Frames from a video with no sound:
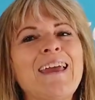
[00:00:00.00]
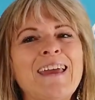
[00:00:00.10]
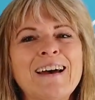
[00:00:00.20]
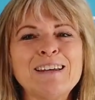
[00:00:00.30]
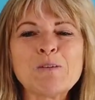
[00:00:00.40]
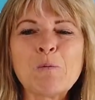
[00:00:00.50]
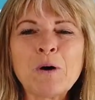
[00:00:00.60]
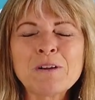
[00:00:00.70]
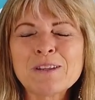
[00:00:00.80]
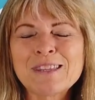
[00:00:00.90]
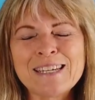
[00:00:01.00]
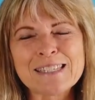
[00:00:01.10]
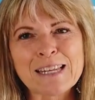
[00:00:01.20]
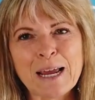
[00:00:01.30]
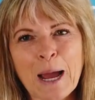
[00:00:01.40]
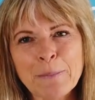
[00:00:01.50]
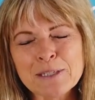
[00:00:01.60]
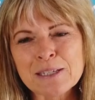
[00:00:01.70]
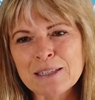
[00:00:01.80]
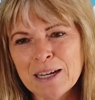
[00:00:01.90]
And one of the things that I
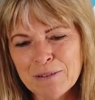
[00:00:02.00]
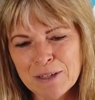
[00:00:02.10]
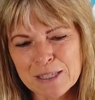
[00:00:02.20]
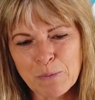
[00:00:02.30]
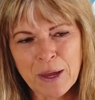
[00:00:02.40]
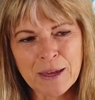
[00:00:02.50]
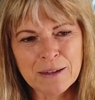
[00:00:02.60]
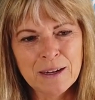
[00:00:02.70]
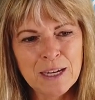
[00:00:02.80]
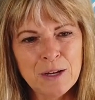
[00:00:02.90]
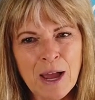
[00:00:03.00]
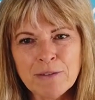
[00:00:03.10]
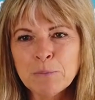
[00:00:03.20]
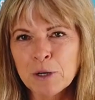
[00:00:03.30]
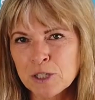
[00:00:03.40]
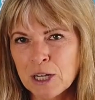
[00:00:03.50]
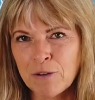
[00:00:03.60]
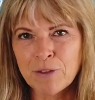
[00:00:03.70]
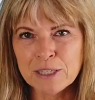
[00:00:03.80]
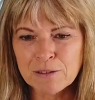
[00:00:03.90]
absolutely love is when you have a
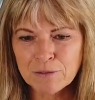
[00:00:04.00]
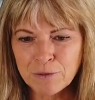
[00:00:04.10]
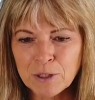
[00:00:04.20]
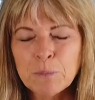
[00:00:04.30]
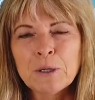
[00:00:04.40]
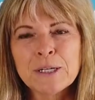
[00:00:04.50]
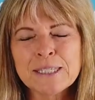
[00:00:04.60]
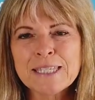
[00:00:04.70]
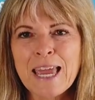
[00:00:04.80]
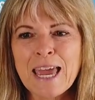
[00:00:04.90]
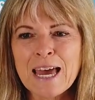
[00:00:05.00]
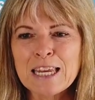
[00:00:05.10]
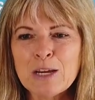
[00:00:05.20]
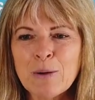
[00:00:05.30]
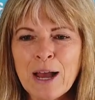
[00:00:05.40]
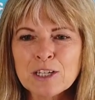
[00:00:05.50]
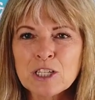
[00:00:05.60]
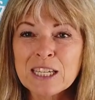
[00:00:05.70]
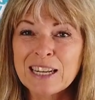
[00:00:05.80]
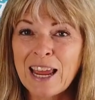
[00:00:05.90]
bookshelf that's full of books and you
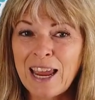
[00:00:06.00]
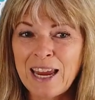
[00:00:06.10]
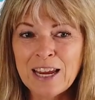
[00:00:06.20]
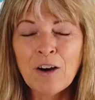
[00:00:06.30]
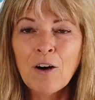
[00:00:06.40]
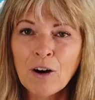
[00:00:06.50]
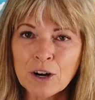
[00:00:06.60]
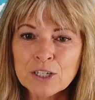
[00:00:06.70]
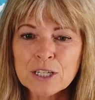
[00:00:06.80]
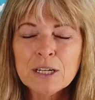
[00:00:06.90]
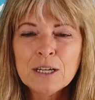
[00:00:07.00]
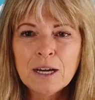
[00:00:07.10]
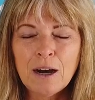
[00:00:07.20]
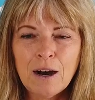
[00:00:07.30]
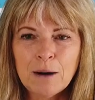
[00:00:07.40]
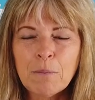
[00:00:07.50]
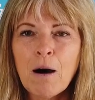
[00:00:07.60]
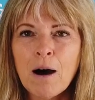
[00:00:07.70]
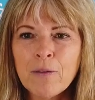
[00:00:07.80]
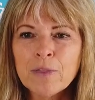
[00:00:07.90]
actually can hang art
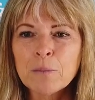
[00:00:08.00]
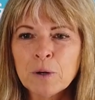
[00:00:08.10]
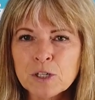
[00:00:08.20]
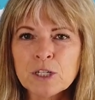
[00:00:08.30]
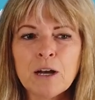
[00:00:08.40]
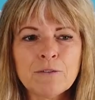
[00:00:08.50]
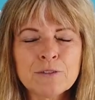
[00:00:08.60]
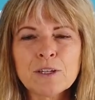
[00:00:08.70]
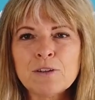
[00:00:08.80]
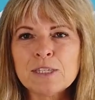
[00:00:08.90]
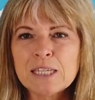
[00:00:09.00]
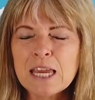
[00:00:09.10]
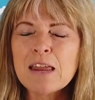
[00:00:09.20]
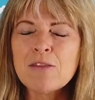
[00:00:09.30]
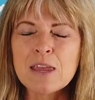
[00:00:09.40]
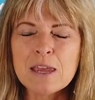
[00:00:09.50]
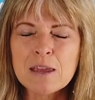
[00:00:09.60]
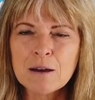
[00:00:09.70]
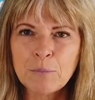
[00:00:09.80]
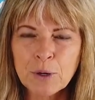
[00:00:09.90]
on the bookshelf. So you see
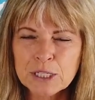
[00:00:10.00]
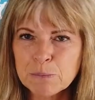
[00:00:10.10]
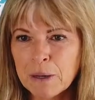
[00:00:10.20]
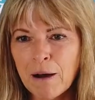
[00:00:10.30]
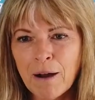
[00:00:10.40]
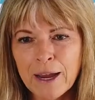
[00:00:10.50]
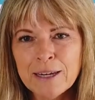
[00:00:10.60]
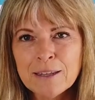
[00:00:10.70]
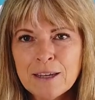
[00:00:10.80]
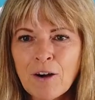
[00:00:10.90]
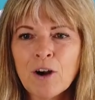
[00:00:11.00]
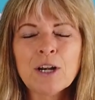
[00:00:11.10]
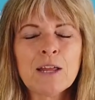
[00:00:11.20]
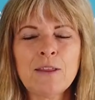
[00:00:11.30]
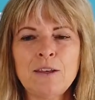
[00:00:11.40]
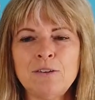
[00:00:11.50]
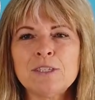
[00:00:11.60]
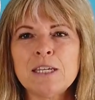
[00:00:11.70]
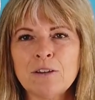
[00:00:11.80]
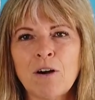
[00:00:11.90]
the books behind the art and then you
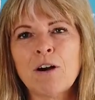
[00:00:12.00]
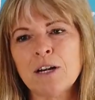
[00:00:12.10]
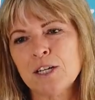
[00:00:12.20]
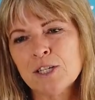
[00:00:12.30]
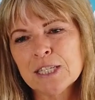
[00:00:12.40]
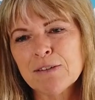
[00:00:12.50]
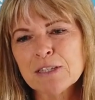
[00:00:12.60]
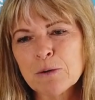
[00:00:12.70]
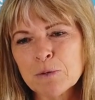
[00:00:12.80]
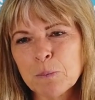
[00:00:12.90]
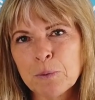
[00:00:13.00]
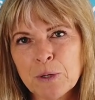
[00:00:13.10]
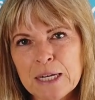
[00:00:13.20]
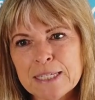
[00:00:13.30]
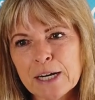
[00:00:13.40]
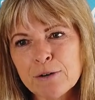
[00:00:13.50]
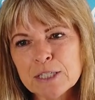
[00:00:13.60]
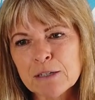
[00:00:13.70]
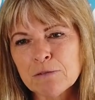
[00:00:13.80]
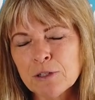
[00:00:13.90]
see the art. It just gives it a real pretty
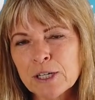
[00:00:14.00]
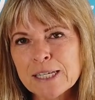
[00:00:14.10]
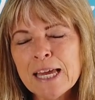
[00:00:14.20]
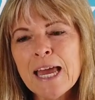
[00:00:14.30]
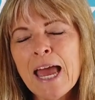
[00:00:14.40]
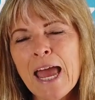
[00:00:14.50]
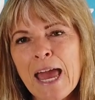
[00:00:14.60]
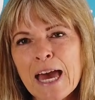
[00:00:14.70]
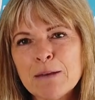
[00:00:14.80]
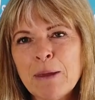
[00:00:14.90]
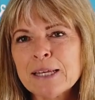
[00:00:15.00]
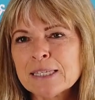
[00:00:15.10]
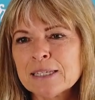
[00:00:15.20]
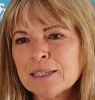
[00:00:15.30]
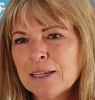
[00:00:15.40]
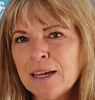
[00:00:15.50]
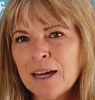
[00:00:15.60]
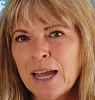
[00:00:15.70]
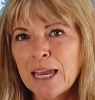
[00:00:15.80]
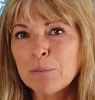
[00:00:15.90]
decorative look and makes it
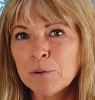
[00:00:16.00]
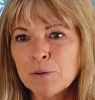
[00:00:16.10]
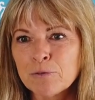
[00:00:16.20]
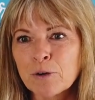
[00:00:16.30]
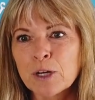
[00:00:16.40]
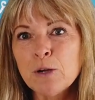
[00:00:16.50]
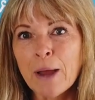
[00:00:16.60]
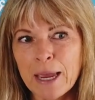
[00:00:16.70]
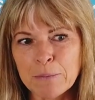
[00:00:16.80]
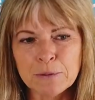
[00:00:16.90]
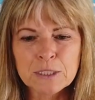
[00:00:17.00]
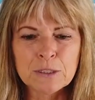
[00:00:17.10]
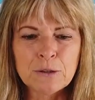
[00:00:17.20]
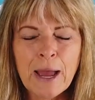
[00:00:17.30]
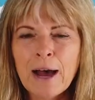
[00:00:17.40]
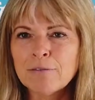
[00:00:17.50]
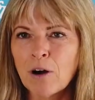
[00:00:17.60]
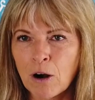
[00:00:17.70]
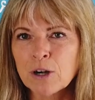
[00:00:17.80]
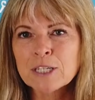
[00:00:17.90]
able to have
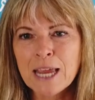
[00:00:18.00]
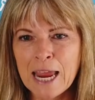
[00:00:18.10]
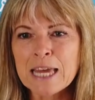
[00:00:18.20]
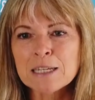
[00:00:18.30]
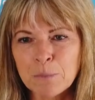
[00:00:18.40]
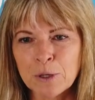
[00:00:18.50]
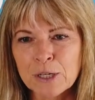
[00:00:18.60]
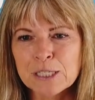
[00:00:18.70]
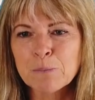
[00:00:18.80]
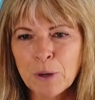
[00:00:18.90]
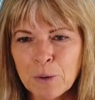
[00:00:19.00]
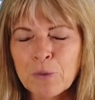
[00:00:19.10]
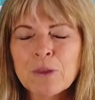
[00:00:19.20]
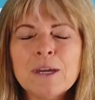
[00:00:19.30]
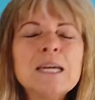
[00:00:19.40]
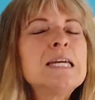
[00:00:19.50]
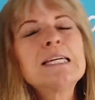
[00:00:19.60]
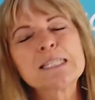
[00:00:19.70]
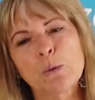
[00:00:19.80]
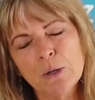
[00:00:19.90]
art and books, both.
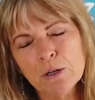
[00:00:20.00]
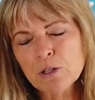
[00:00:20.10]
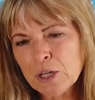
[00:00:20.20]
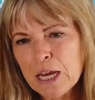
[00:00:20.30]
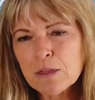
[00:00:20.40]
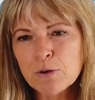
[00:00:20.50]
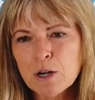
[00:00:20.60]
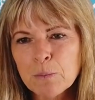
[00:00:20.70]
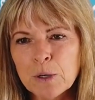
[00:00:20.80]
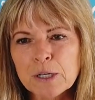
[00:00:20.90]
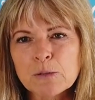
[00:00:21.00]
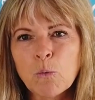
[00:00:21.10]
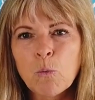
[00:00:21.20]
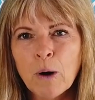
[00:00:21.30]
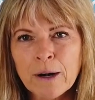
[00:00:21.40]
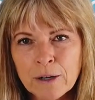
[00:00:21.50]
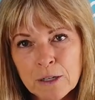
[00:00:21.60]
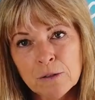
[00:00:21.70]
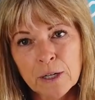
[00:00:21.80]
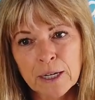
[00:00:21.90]
So when you're looking through your books, what are
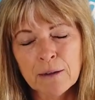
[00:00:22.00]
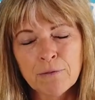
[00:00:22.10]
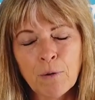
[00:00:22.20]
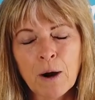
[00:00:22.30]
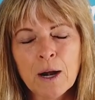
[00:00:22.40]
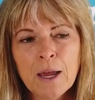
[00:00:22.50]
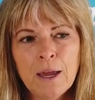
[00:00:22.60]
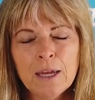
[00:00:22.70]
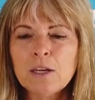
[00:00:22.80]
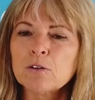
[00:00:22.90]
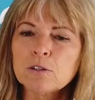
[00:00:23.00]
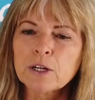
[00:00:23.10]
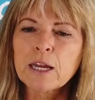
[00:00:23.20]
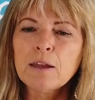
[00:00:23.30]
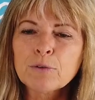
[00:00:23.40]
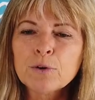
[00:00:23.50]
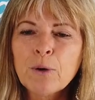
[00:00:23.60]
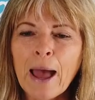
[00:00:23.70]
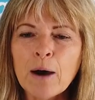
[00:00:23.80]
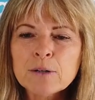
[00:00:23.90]
you looking for? You're looking
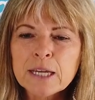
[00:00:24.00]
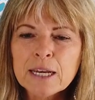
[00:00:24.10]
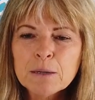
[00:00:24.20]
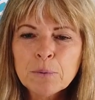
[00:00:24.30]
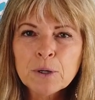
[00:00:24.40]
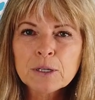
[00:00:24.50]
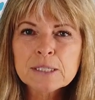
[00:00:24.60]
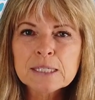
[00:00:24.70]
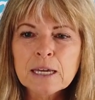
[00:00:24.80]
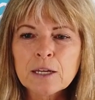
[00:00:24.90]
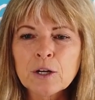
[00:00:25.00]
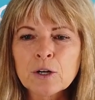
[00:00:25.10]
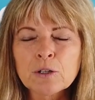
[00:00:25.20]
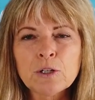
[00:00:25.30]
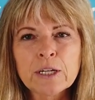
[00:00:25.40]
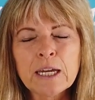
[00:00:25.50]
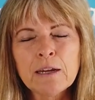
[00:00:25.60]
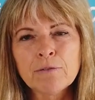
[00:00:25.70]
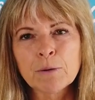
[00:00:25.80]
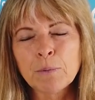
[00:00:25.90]
through outdated books. You're
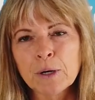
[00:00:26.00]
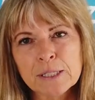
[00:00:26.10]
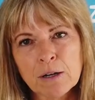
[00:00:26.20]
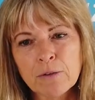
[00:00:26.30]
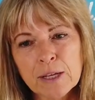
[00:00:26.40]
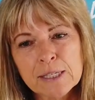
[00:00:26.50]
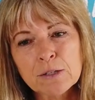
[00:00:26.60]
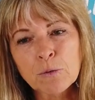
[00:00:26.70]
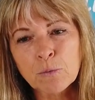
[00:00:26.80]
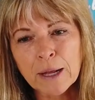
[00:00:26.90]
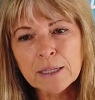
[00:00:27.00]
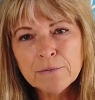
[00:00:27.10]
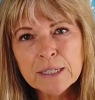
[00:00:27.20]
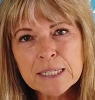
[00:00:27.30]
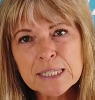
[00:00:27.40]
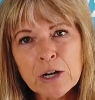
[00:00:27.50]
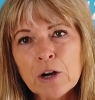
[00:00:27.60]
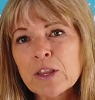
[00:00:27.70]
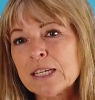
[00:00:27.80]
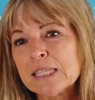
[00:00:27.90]
looking for books. Are they still relevant?
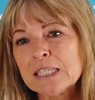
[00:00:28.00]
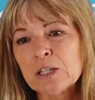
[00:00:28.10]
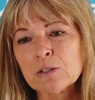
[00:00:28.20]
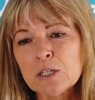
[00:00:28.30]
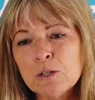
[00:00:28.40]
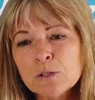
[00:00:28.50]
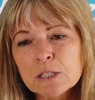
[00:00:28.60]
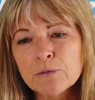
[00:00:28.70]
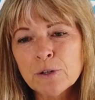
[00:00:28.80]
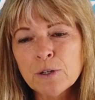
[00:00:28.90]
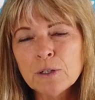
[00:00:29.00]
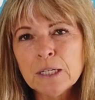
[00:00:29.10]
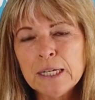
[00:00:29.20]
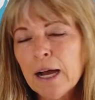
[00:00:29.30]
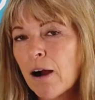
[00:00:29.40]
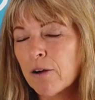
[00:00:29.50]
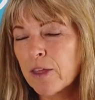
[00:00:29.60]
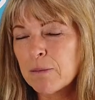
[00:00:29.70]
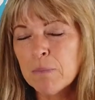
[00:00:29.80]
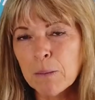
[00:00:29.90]
Are they still useful? Are
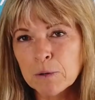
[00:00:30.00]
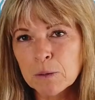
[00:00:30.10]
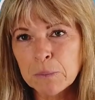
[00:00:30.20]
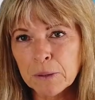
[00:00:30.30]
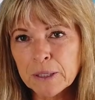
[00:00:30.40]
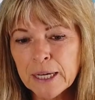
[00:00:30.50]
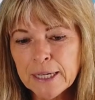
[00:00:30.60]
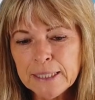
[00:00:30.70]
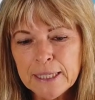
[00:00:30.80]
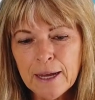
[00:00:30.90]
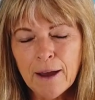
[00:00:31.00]
they memorabilia?